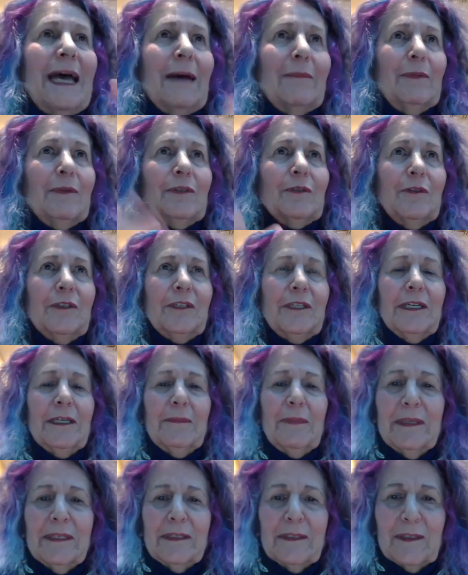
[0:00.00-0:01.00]
tapestry
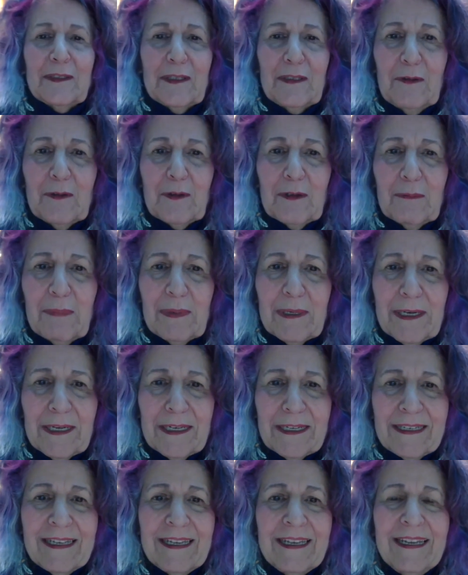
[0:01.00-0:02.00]
type things that you can
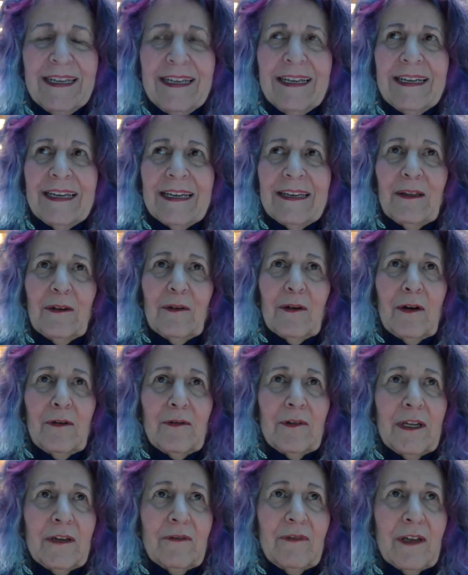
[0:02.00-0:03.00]
buy, and they
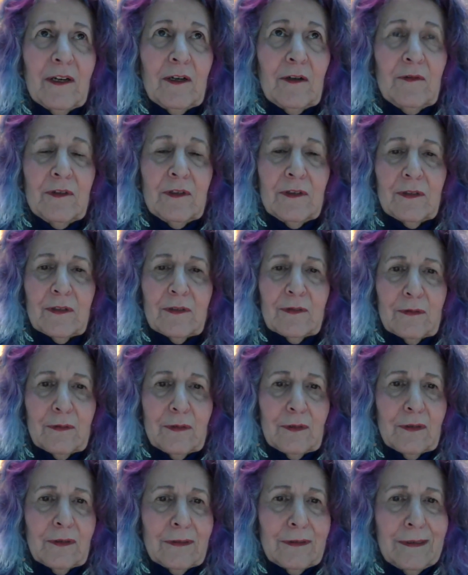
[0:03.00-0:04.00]
often have
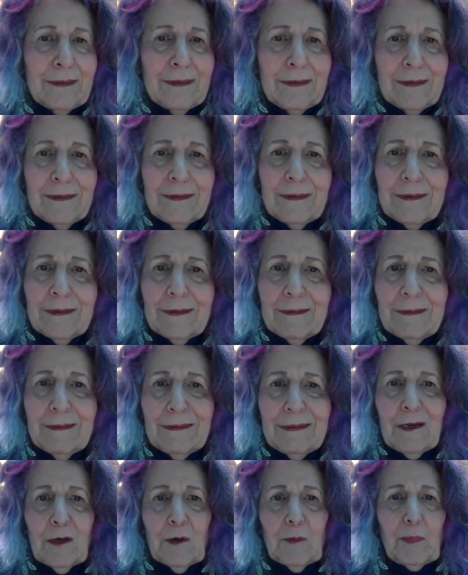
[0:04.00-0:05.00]
Elvis or
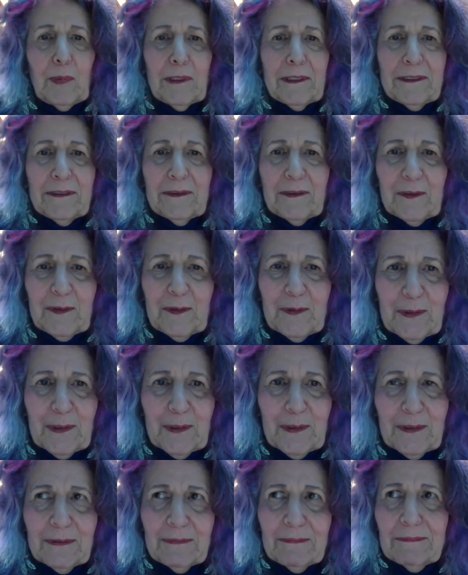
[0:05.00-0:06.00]
airplanes
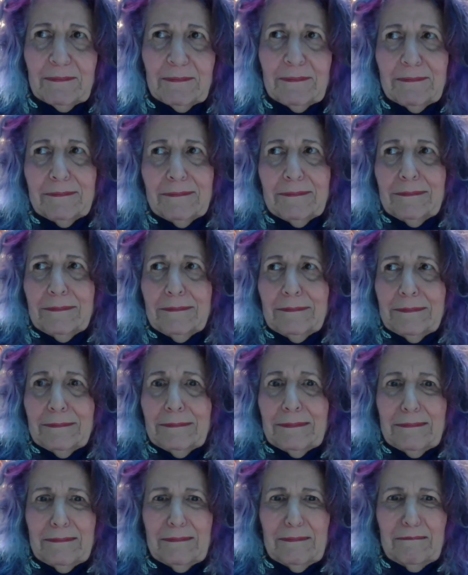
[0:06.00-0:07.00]
or
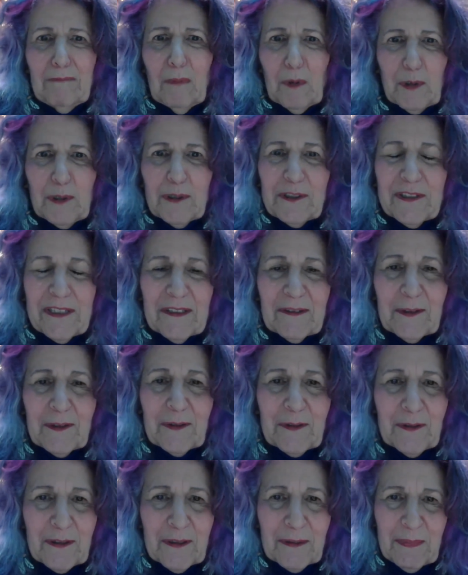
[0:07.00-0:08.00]

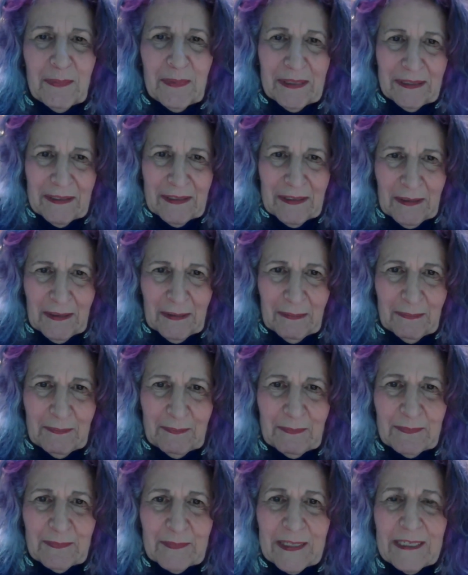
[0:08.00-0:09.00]
motorcycles or something on
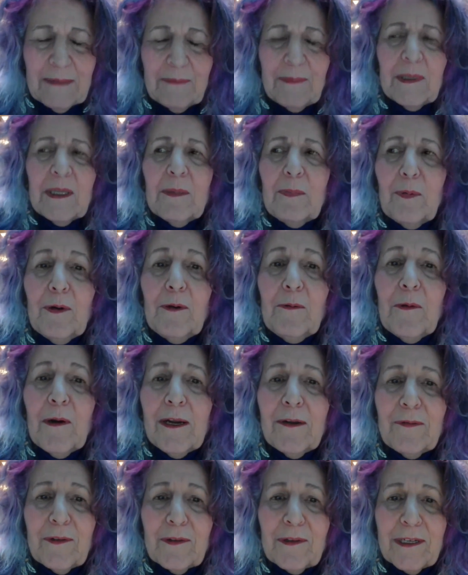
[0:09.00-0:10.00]
them. But the
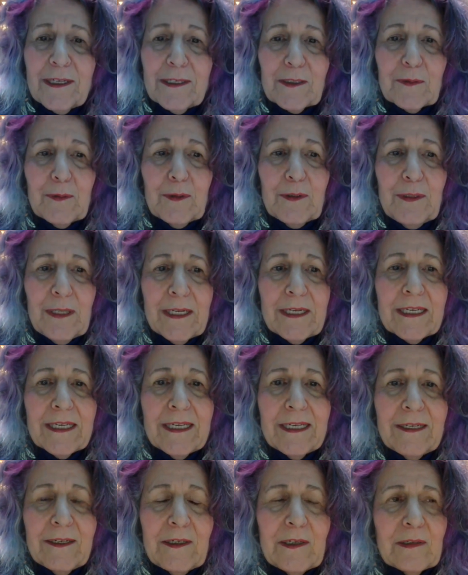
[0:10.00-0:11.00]
pre-Raphaelites were
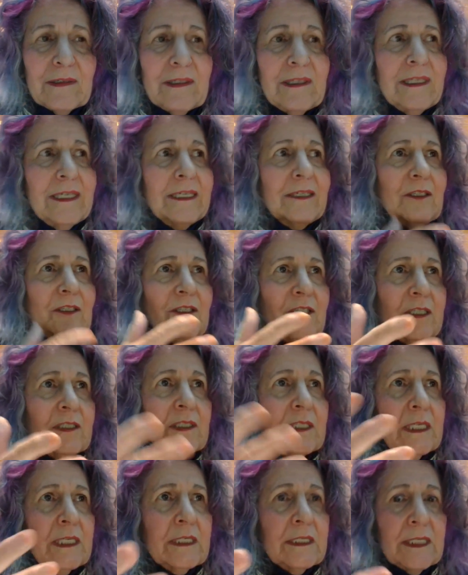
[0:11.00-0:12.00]
dedicated to the light,
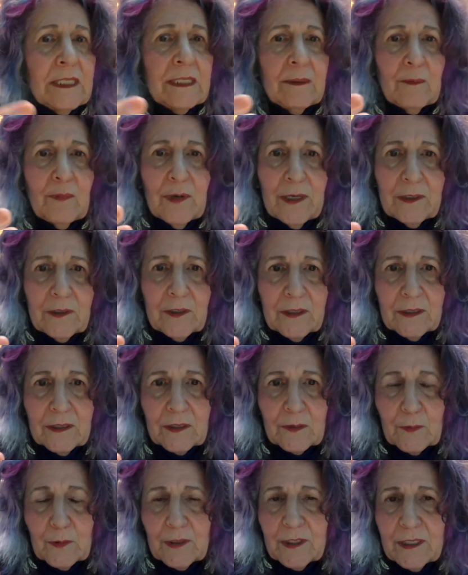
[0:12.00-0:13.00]
just as the
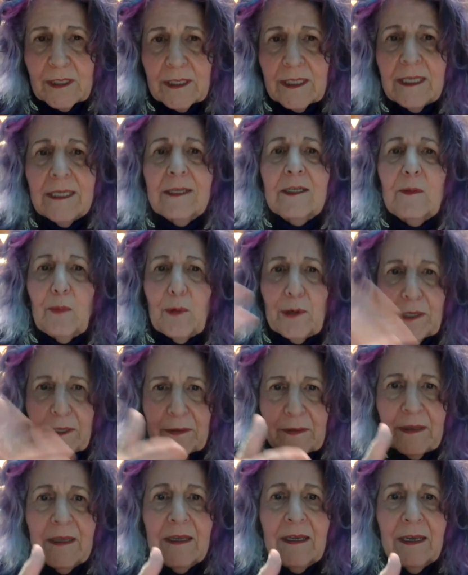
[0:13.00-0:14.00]
Impressionists were dedicated to
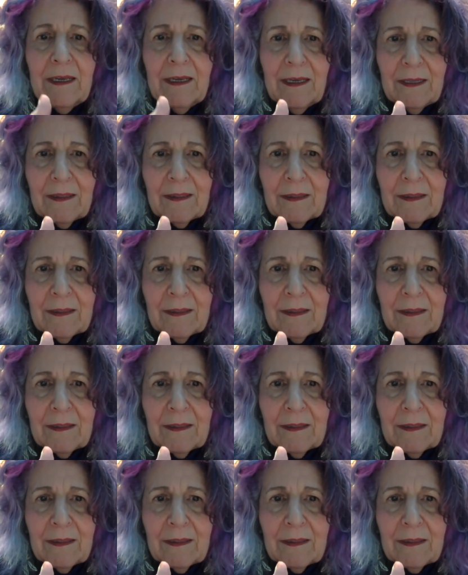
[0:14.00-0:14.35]
bringing